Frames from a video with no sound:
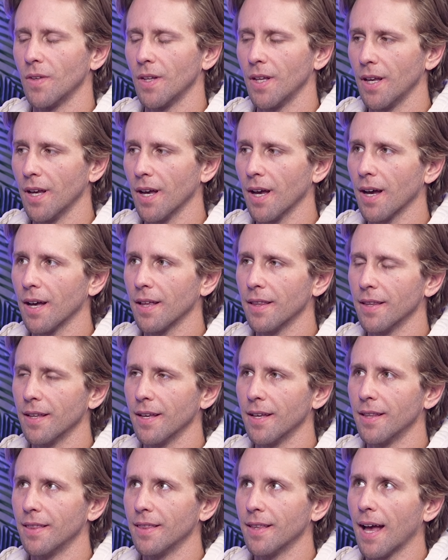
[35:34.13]
yeah
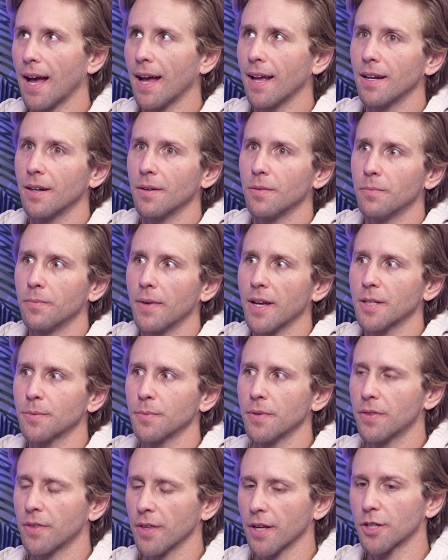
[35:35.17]
and that makes
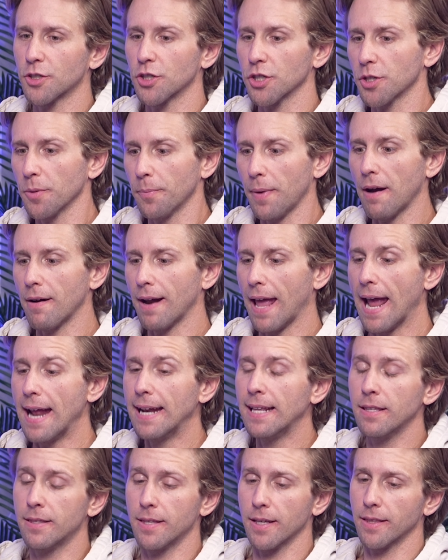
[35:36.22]
me think just about
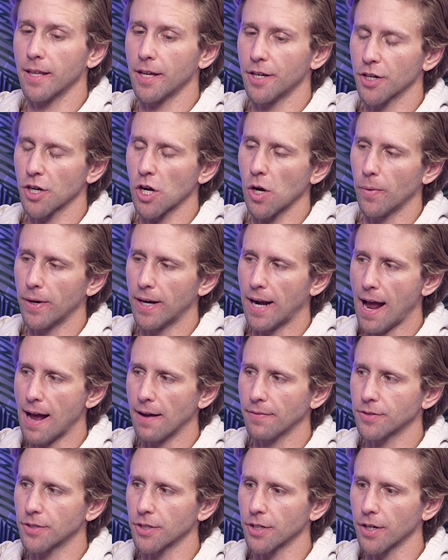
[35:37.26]
anything that you're going
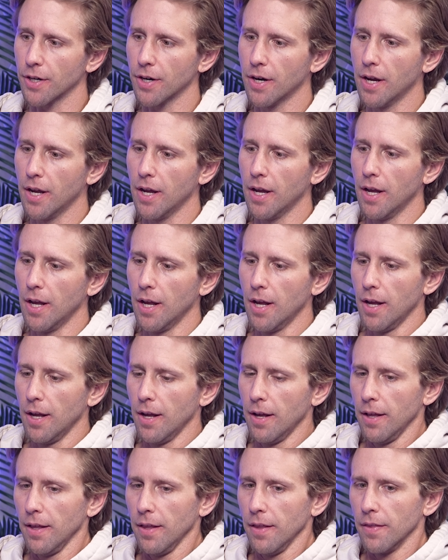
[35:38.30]
after yeah
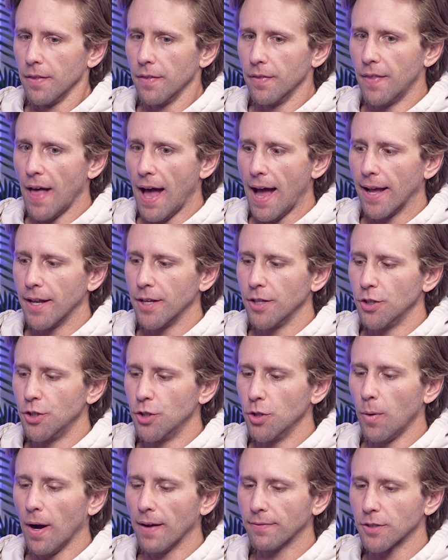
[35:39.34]
that
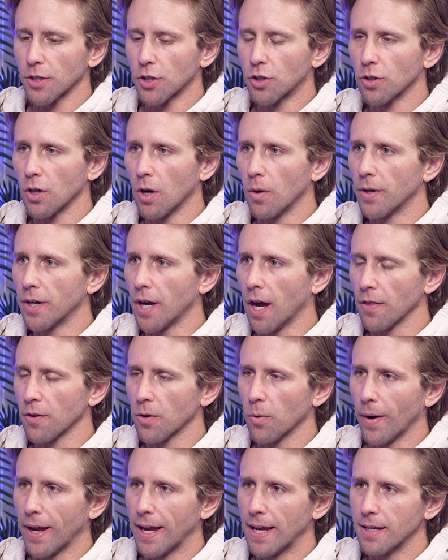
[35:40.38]
you have to grow in other
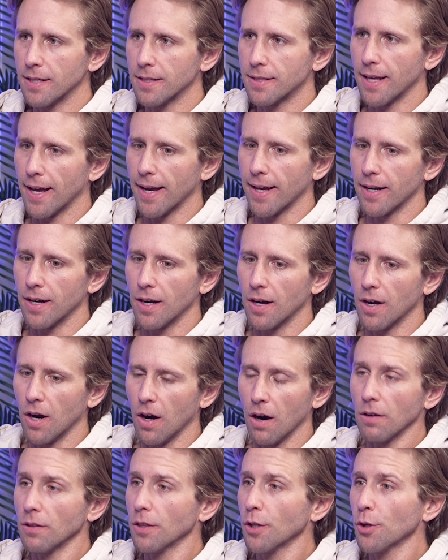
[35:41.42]
ways that
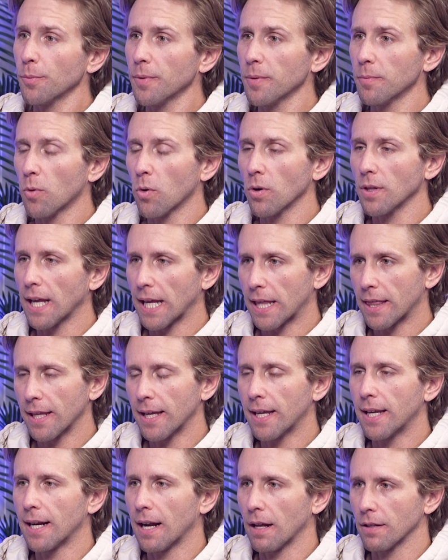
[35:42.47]
are a little bit more like
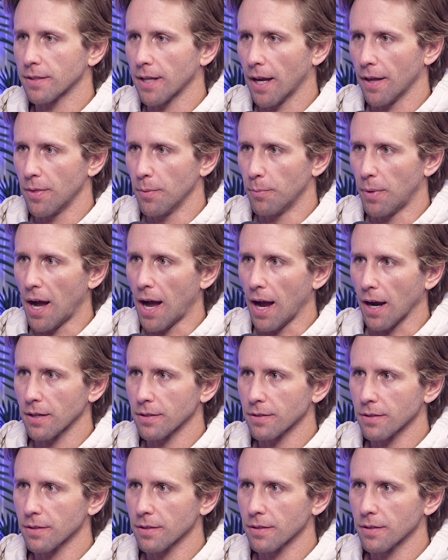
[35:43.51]
thinking outside the
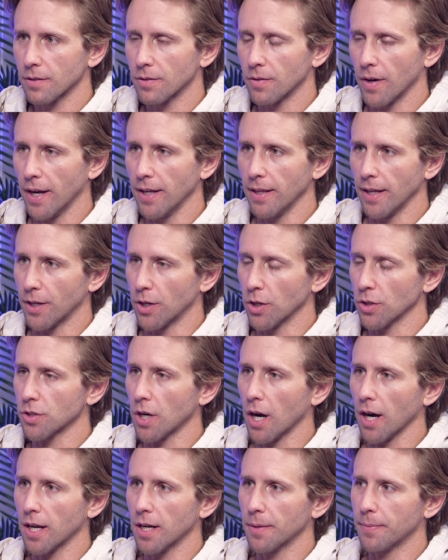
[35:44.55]
box. Yeah. Right? Like you're oh,
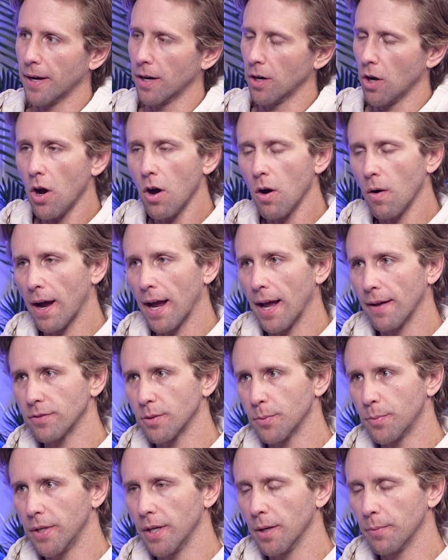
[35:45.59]
talking yeah. about, oh, I have
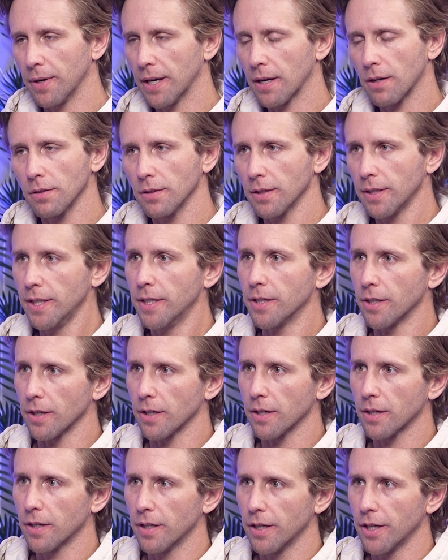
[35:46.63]
to be a better
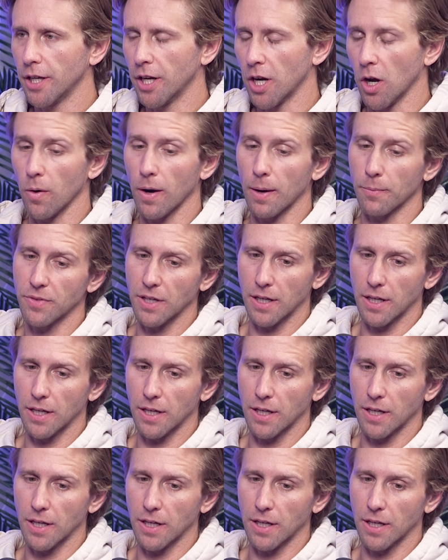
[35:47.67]
leader. Yeah. You know, I'm